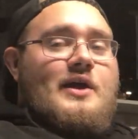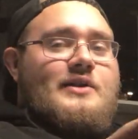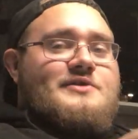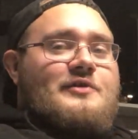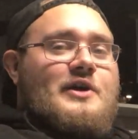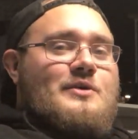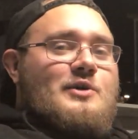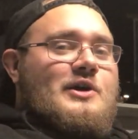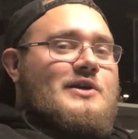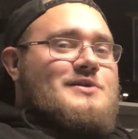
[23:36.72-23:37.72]
And it's funny
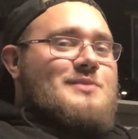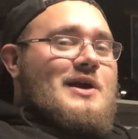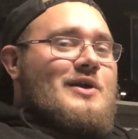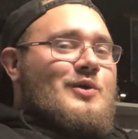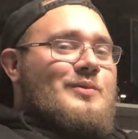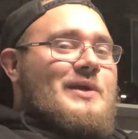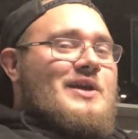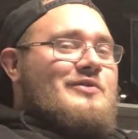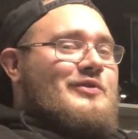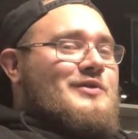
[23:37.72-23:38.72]
because my old
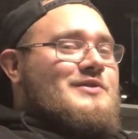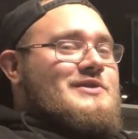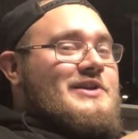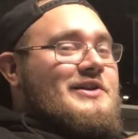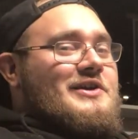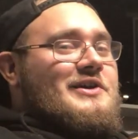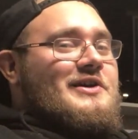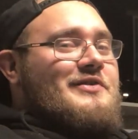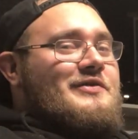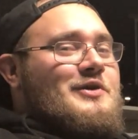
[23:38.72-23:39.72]
manifold is on the
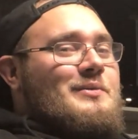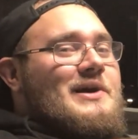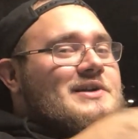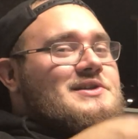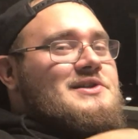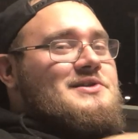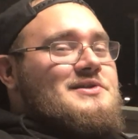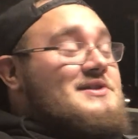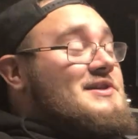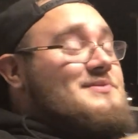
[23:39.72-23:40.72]
car. If you go back 6
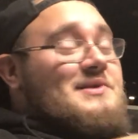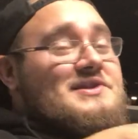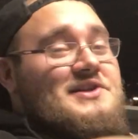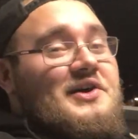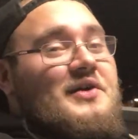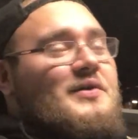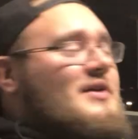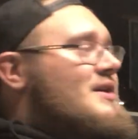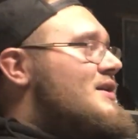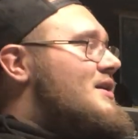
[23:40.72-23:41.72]
months ago
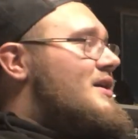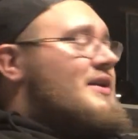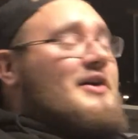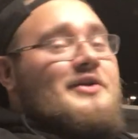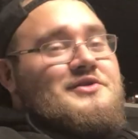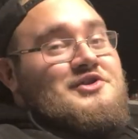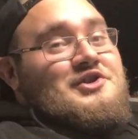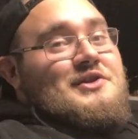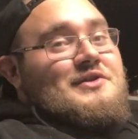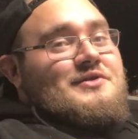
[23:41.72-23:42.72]
on Hunter's
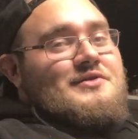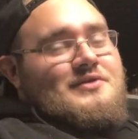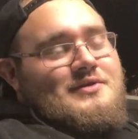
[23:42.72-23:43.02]
channel,